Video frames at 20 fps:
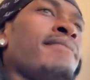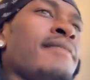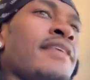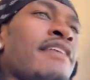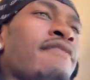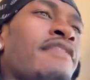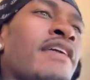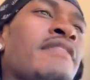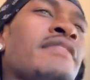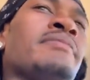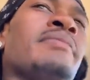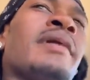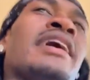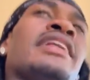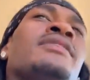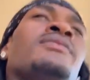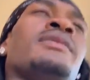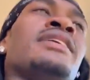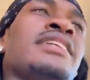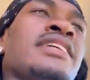If
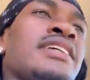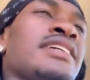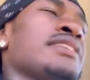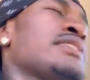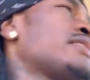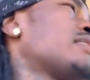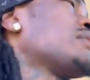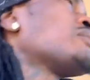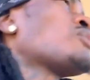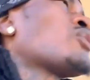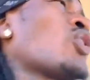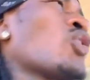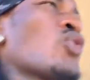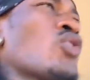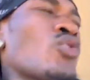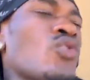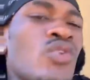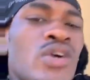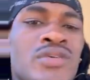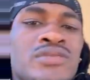everybody went against the
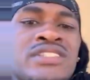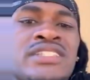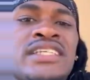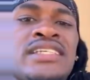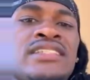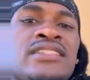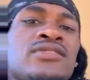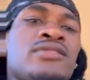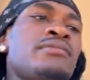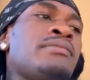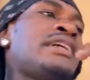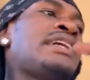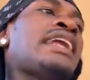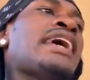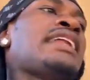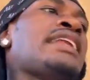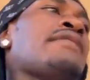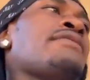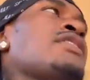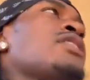quote-unquote system, it
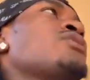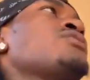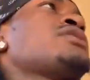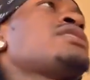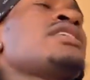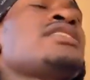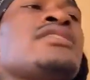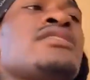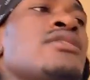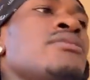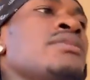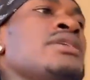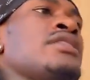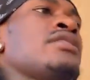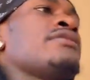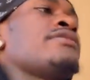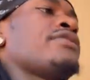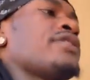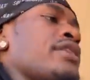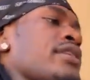ain't even no system. What
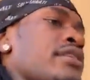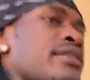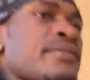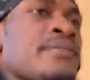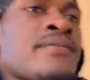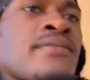the fuck?